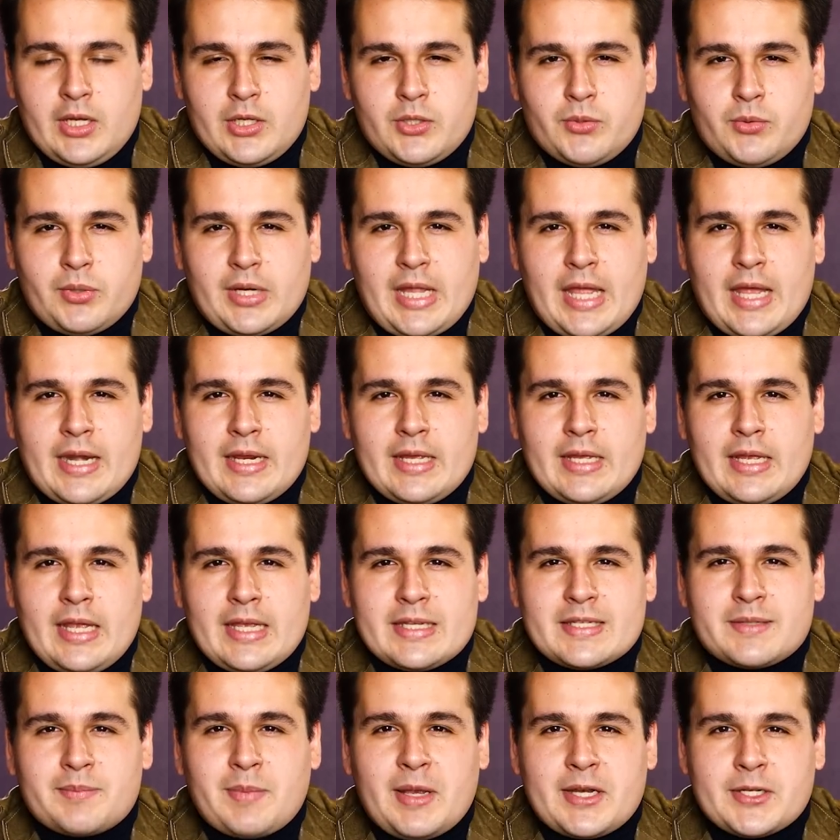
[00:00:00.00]
You're getting a
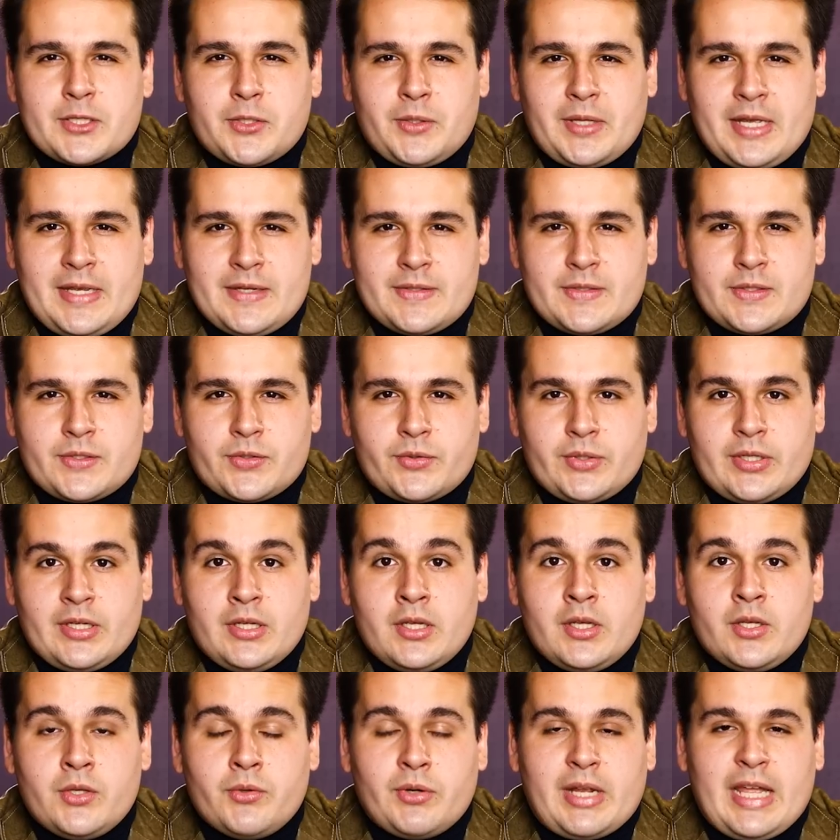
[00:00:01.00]
special history.
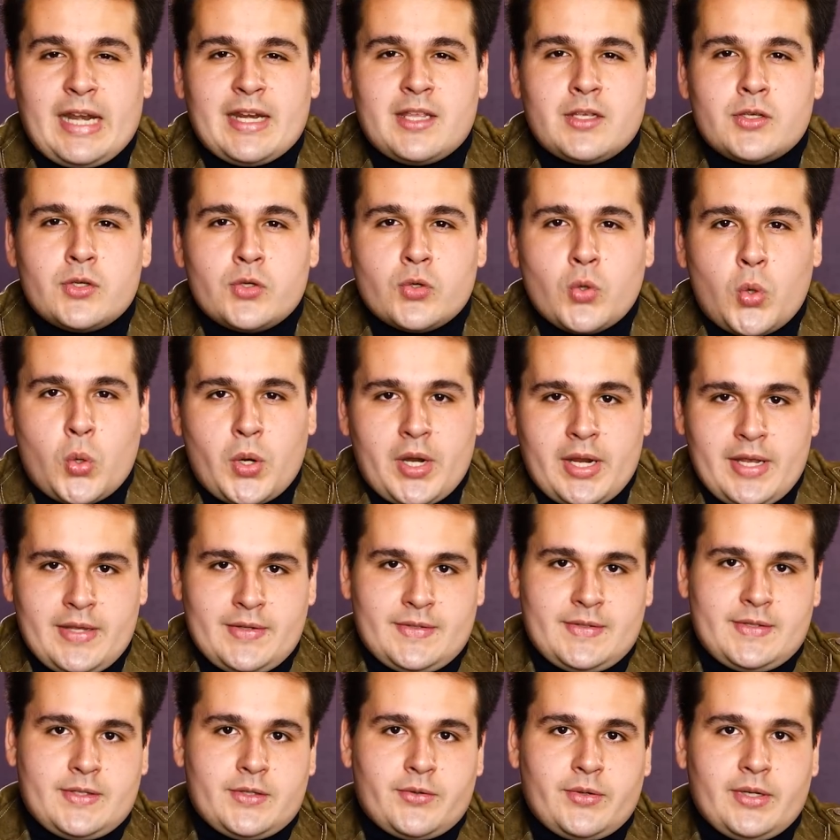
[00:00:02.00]
You're getting your
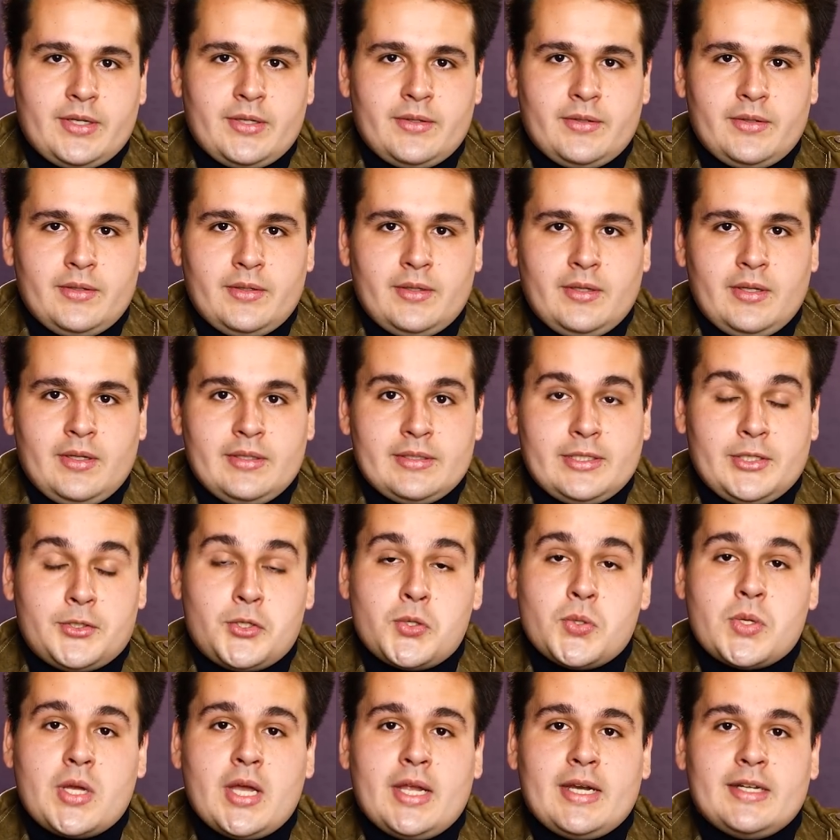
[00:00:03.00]
history that
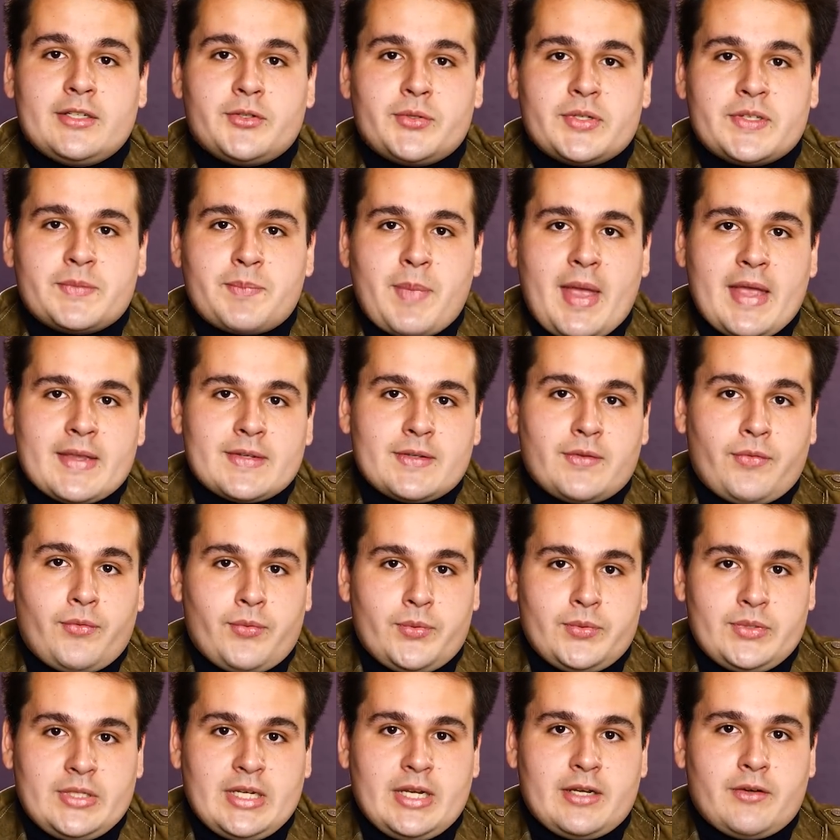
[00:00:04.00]
you're gonna trespass
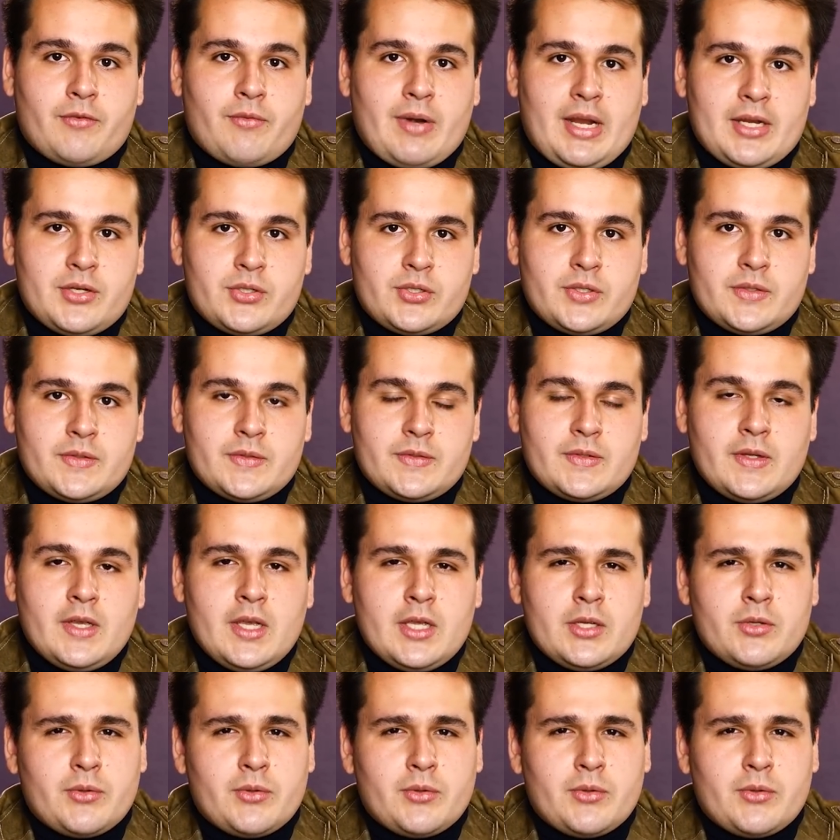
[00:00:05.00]
through generations.